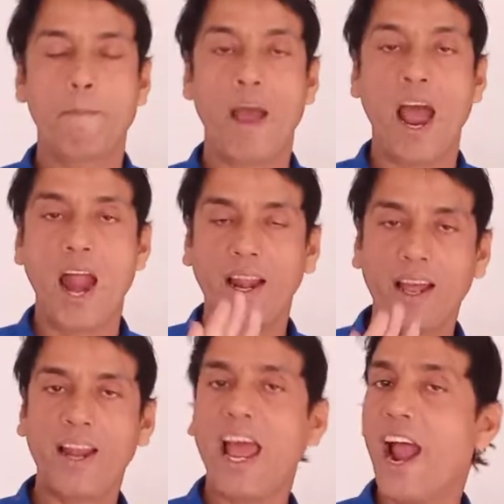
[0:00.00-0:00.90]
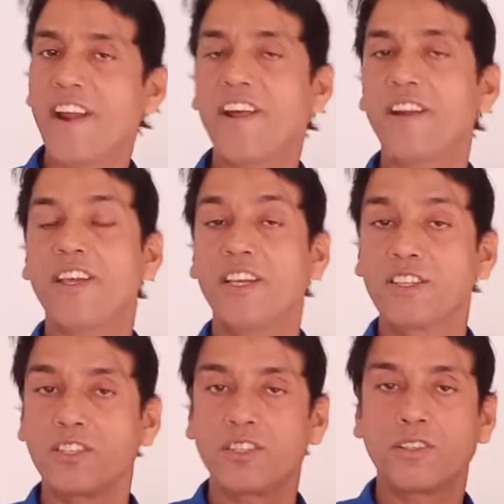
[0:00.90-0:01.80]
Parallel adder
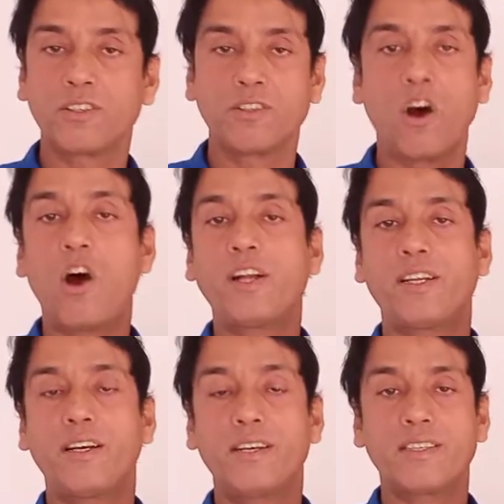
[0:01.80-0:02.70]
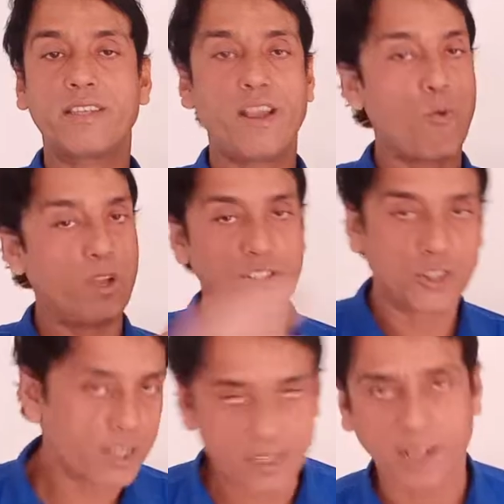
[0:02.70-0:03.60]
is not a
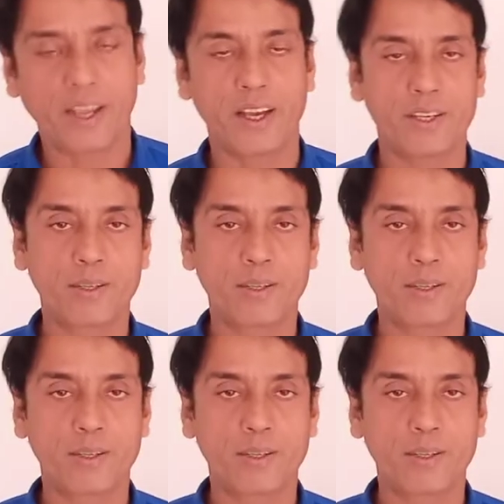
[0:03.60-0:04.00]
sequential circuit.